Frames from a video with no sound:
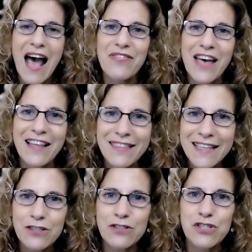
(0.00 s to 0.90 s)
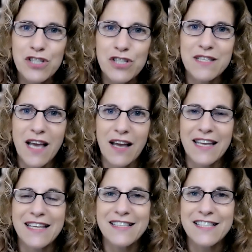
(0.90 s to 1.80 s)
And that leadership deck
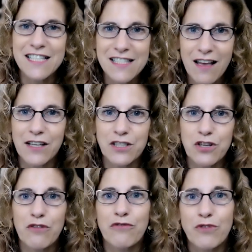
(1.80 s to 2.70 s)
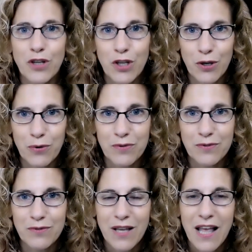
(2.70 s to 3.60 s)
is designed for you.
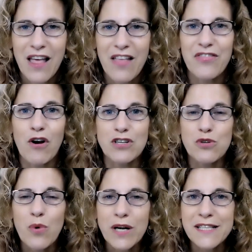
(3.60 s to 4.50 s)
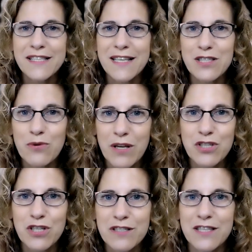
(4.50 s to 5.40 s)
There are 26
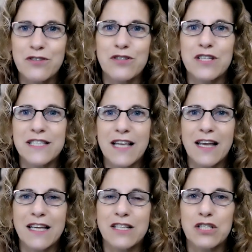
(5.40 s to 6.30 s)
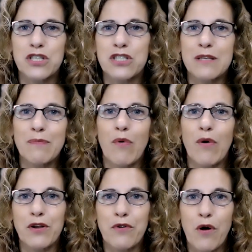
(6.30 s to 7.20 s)
questions that are designed to
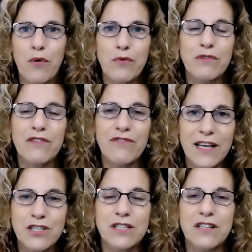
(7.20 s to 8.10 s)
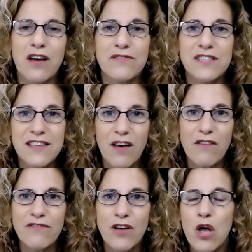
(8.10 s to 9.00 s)
support your own reflection of
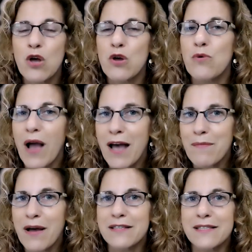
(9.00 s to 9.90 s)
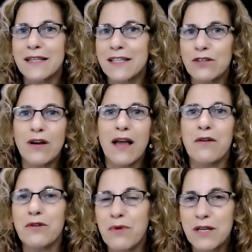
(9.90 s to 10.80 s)
self. Who am I as a leader?
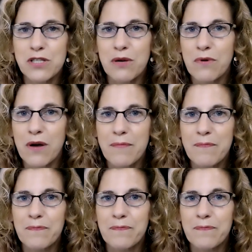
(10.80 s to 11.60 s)
How do I show up?